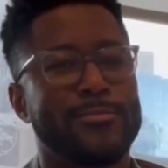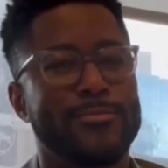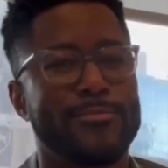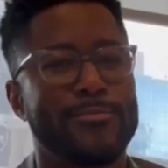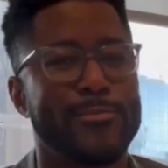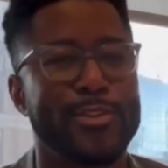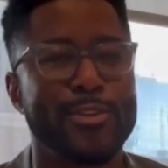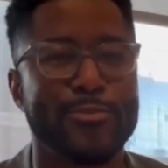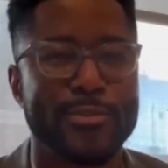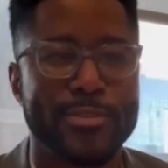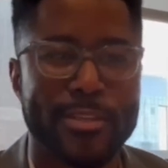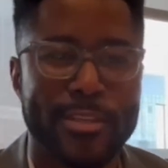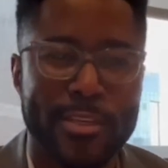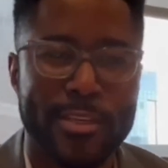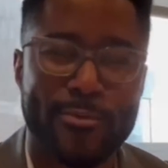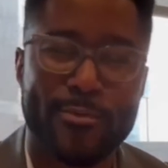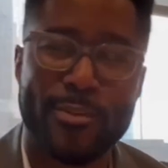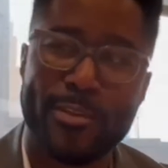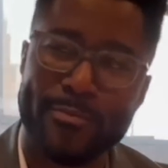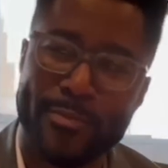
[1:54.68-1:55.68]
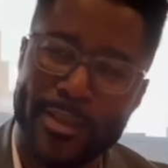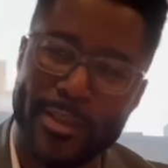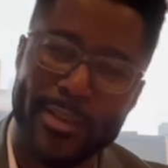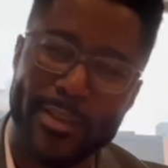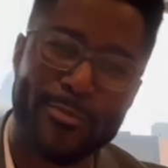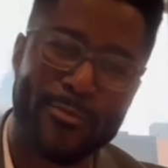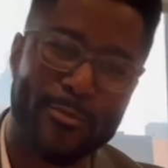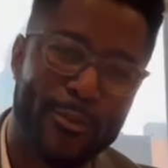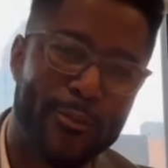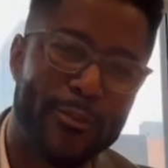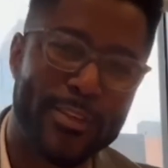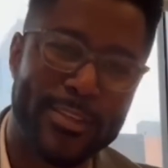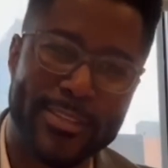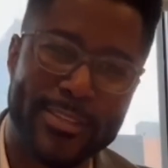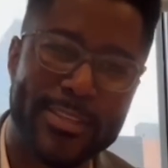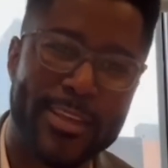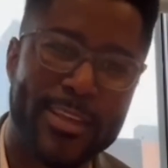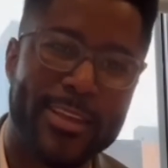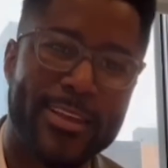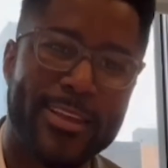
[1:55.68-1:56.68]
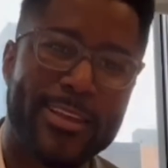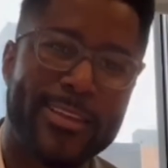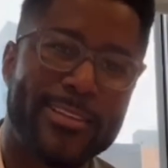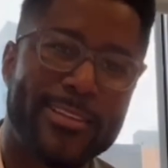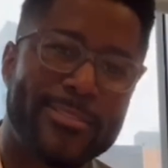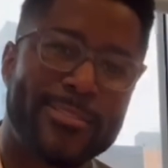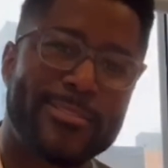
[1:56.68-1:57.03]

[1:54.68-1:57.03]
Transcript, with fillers: music, we make movies, kid.